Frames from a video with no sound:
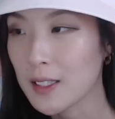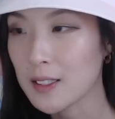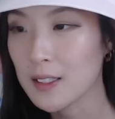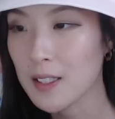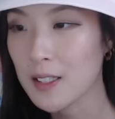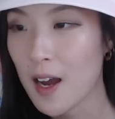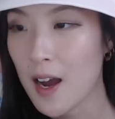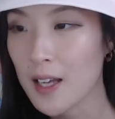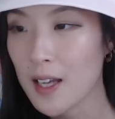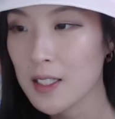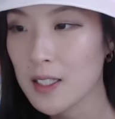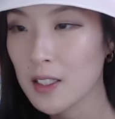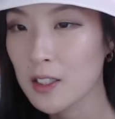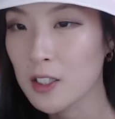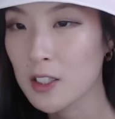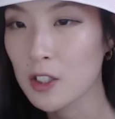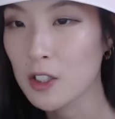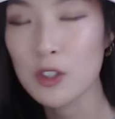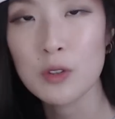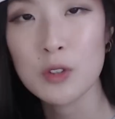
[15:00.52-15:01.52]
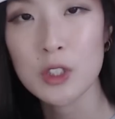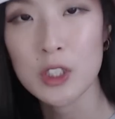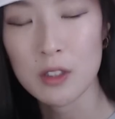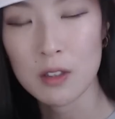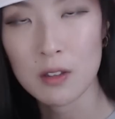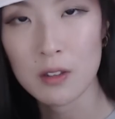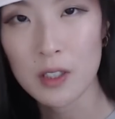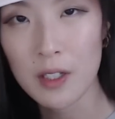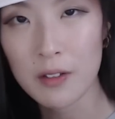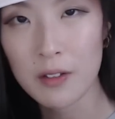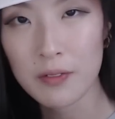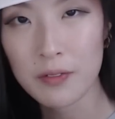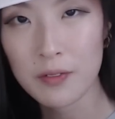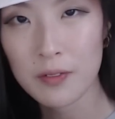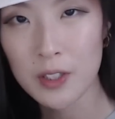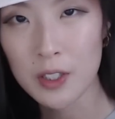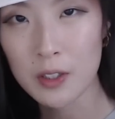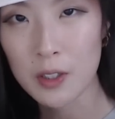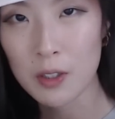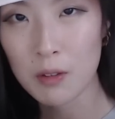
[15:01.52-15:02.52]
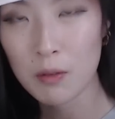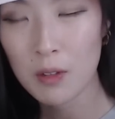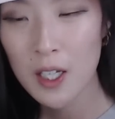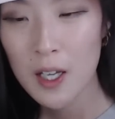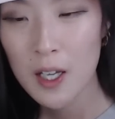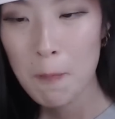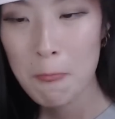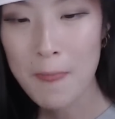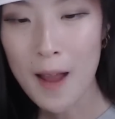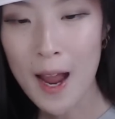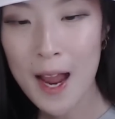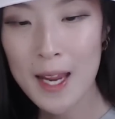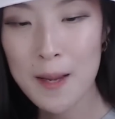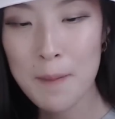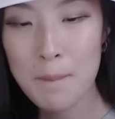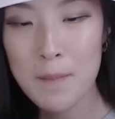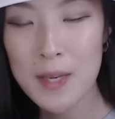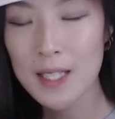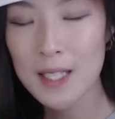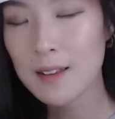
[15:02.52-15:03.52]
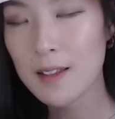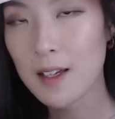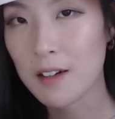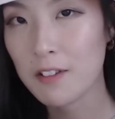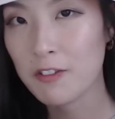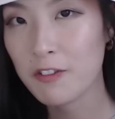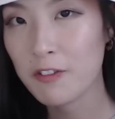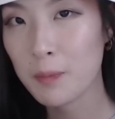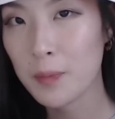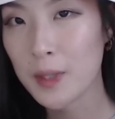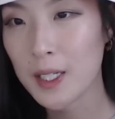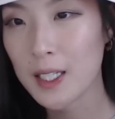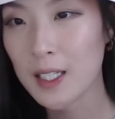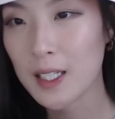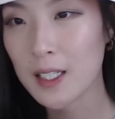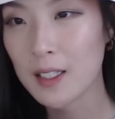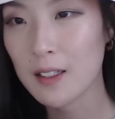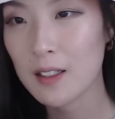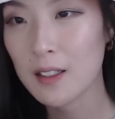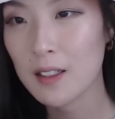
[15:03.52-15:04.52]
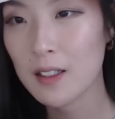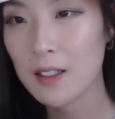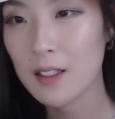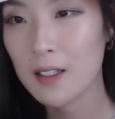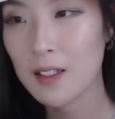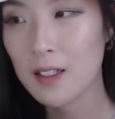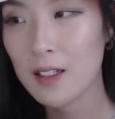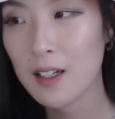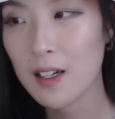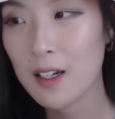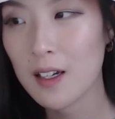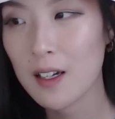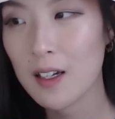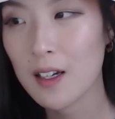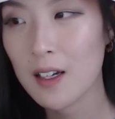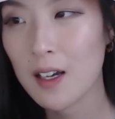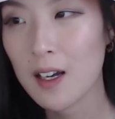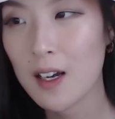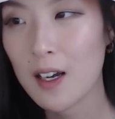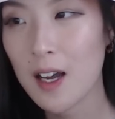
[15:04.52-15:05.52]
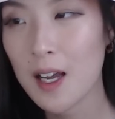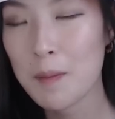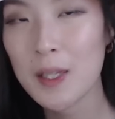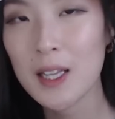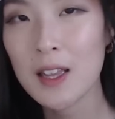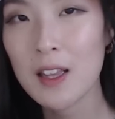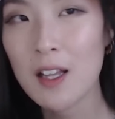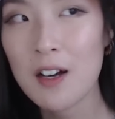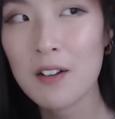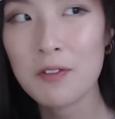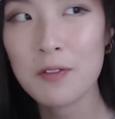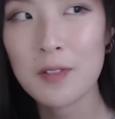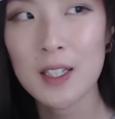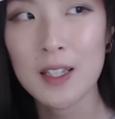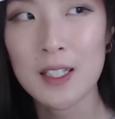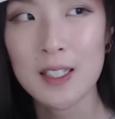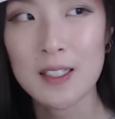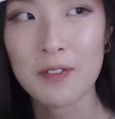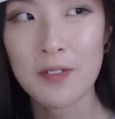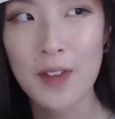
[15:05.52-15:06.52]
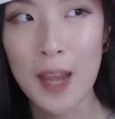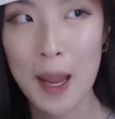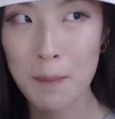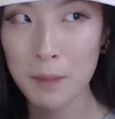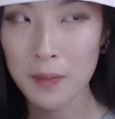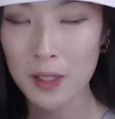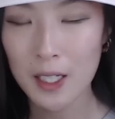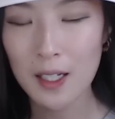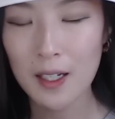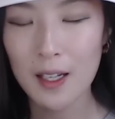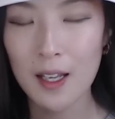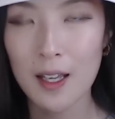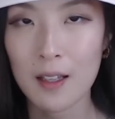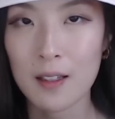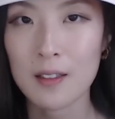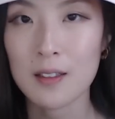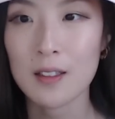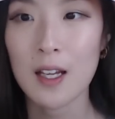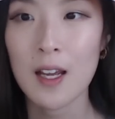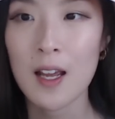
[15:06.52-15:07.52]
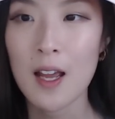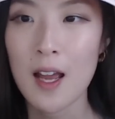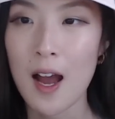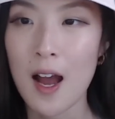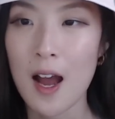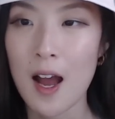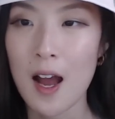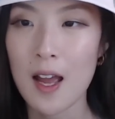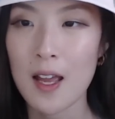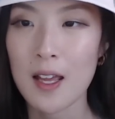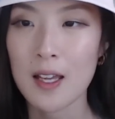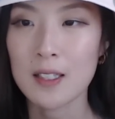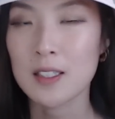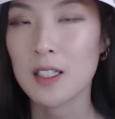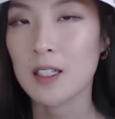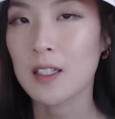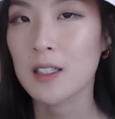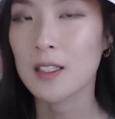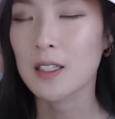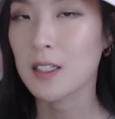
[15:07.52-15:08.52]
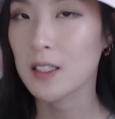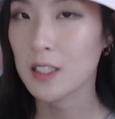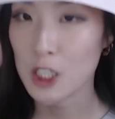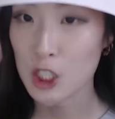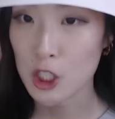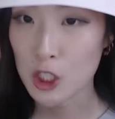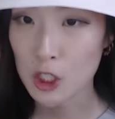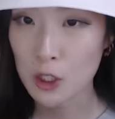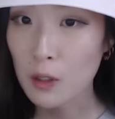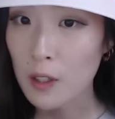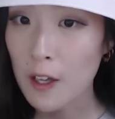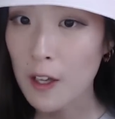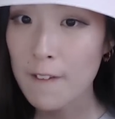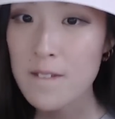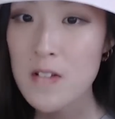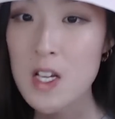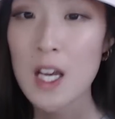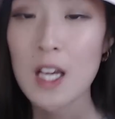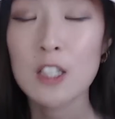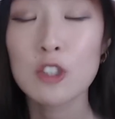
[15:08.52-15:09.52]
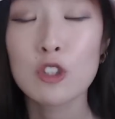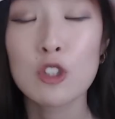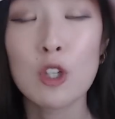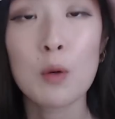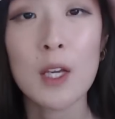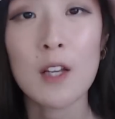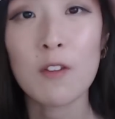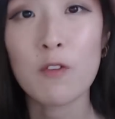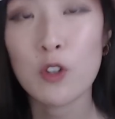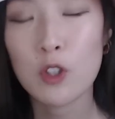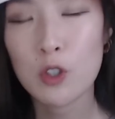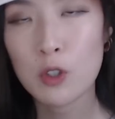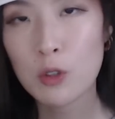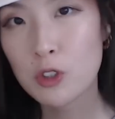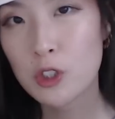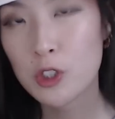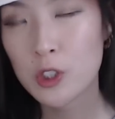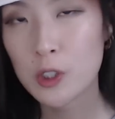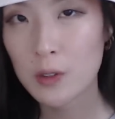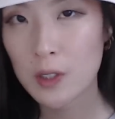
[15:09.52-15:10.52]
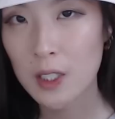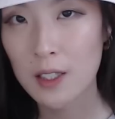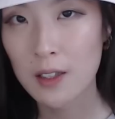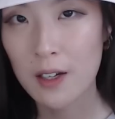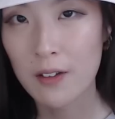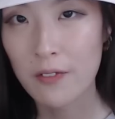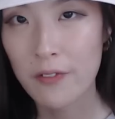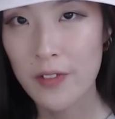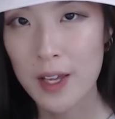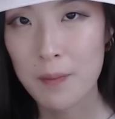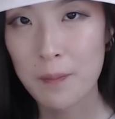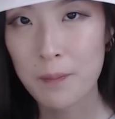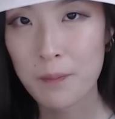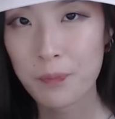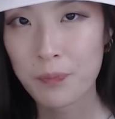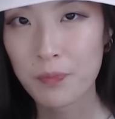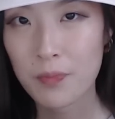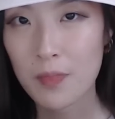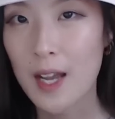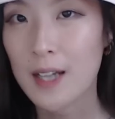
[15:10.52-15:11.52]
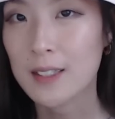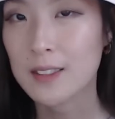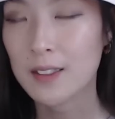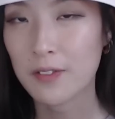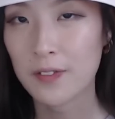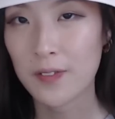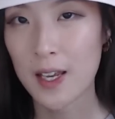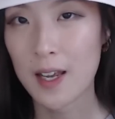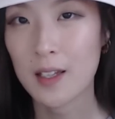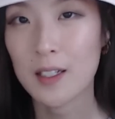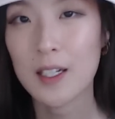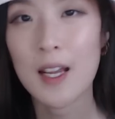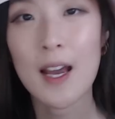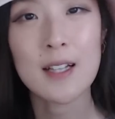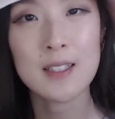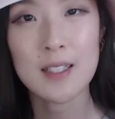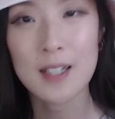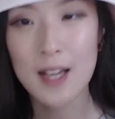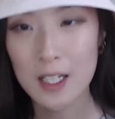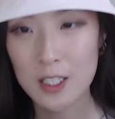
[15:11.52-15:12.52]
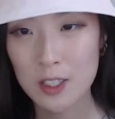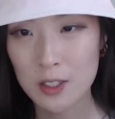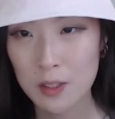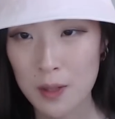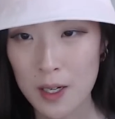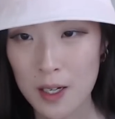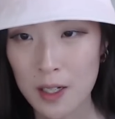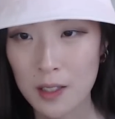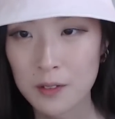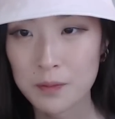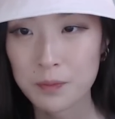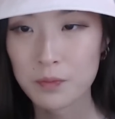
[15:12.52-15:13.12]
not delusional love, you know? I am in love, but in I'm in love with this family and it's unconditional love. So if you truly love them as a fan, as an EXO-L,